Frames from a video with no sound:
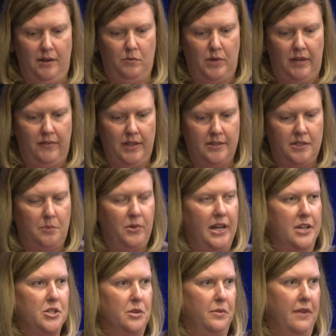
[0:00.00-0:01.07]
one of the
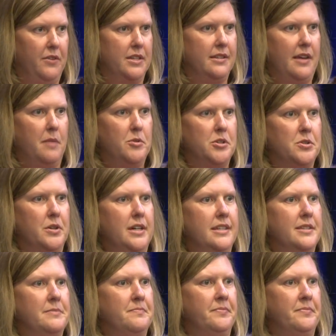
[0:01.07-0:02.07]
supranational reference laboratories.